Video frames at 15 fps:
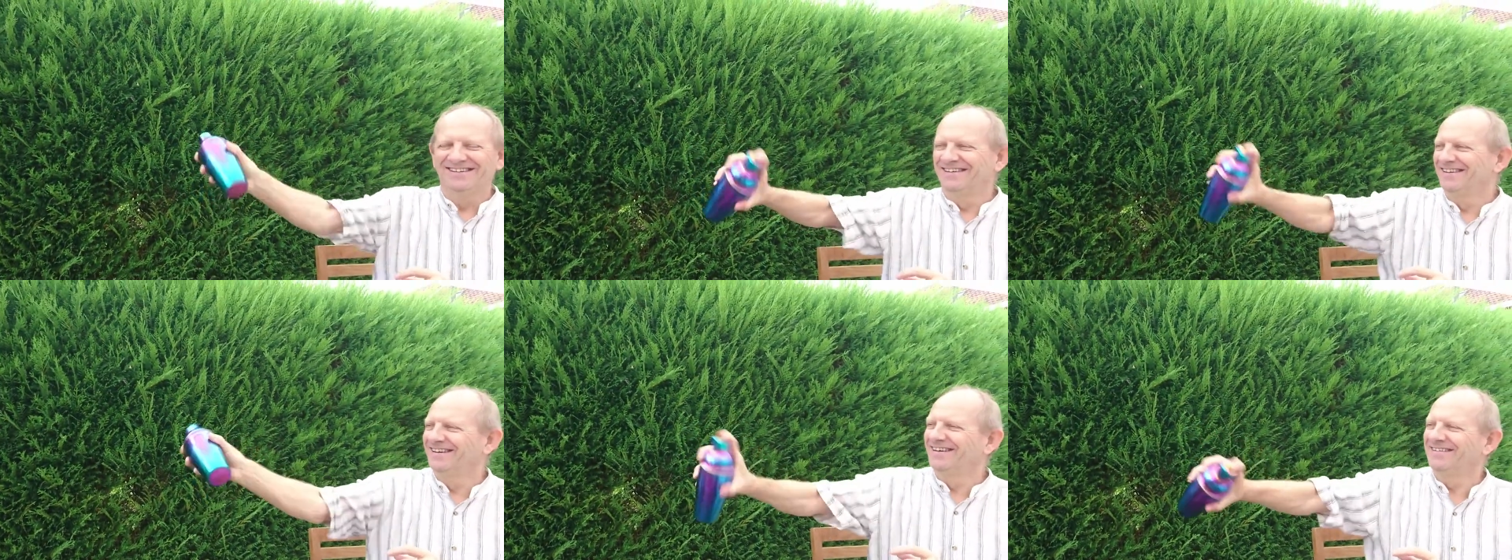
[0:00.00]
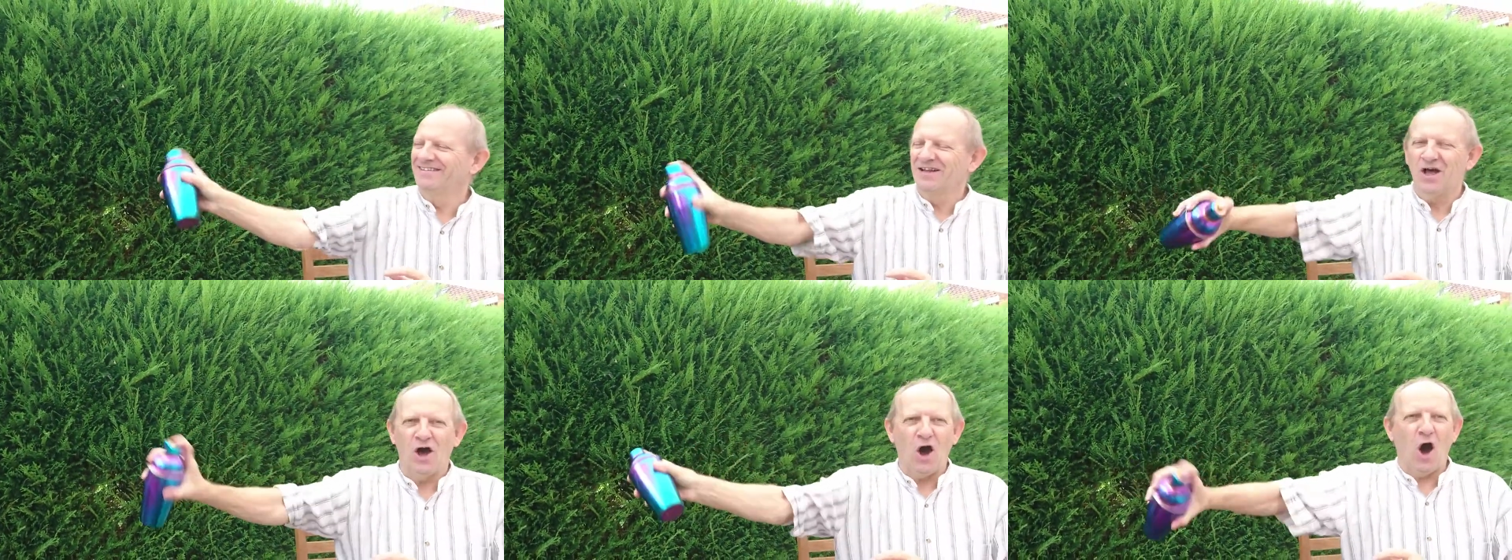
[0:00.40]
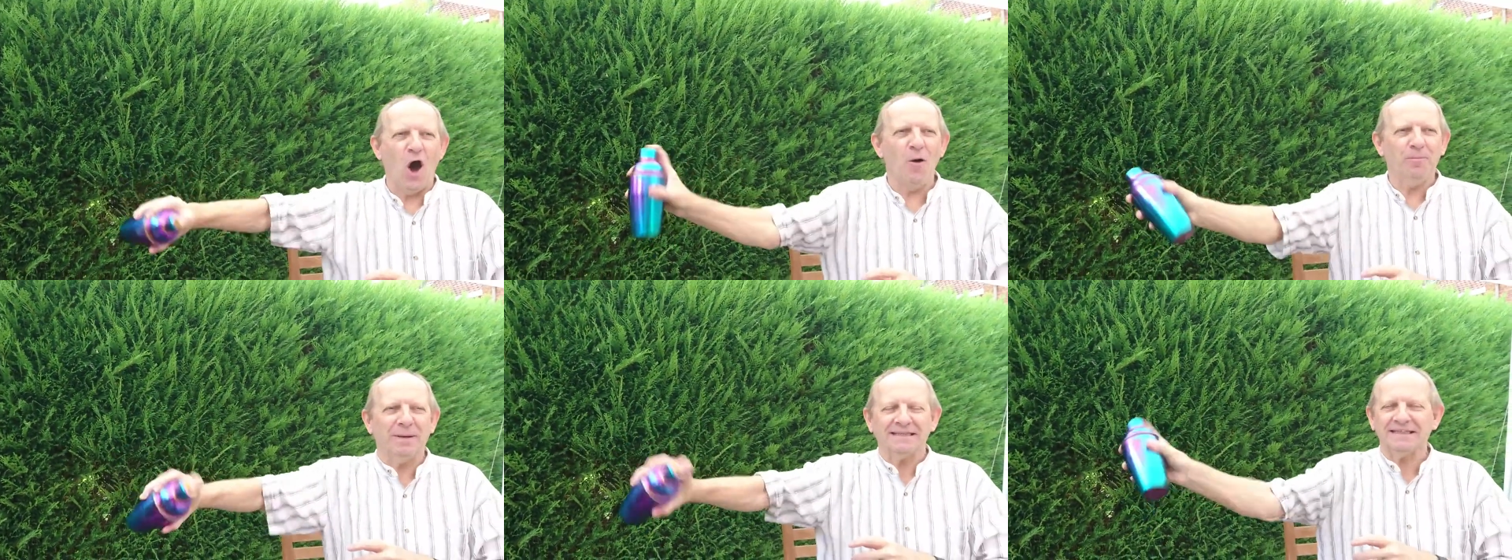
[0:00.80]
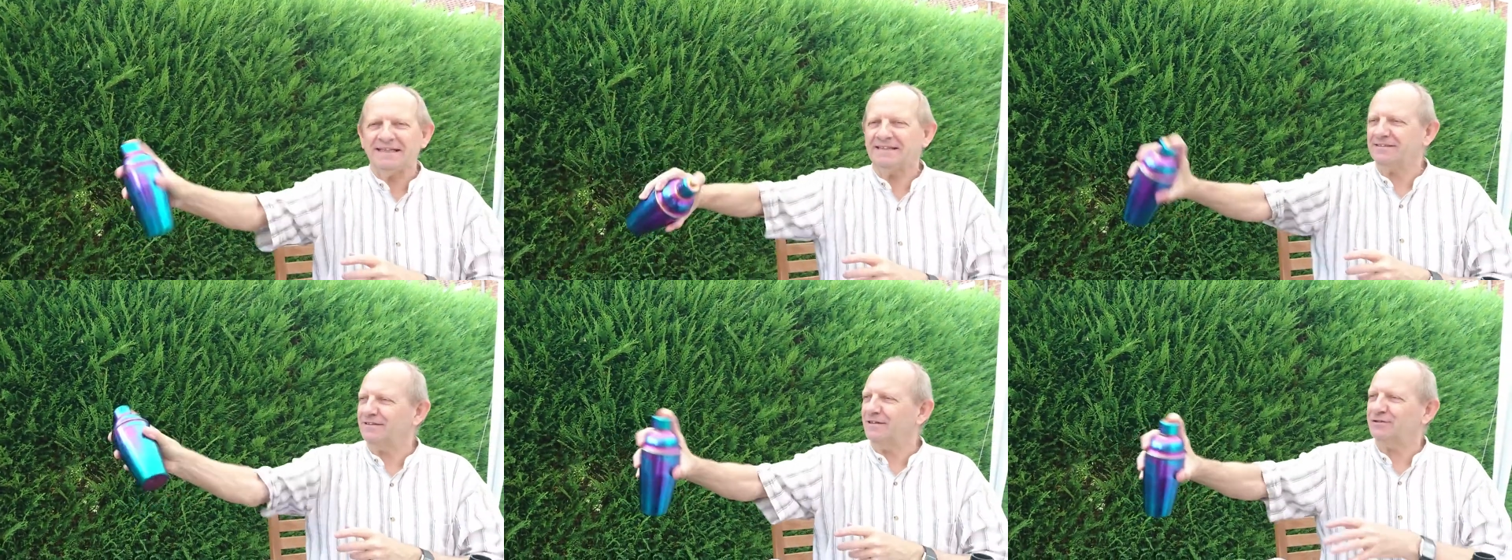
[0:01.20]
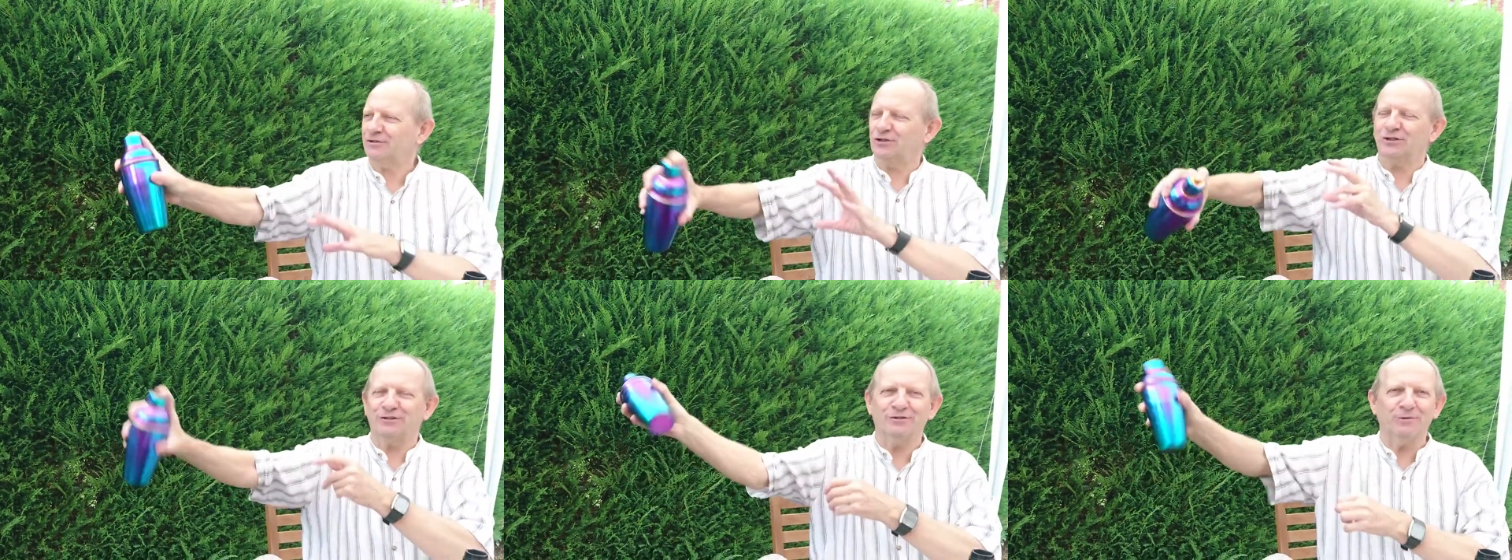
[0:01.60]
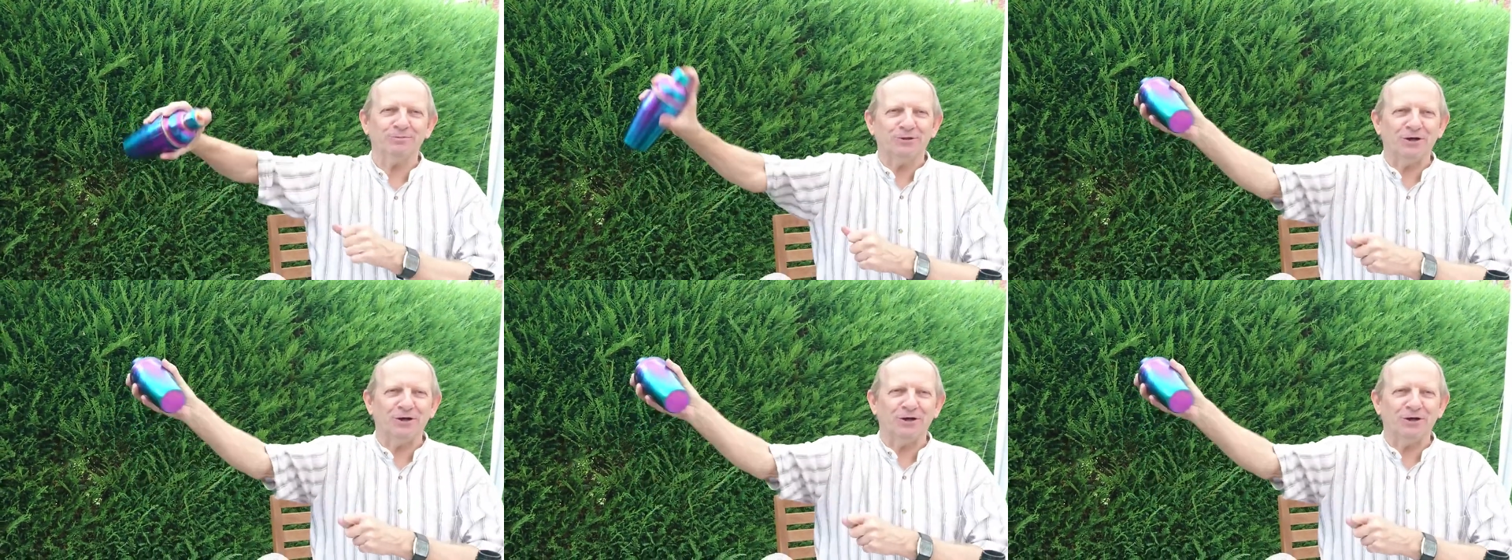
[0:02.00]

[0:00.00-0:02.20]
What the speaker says: or any glass with a lid.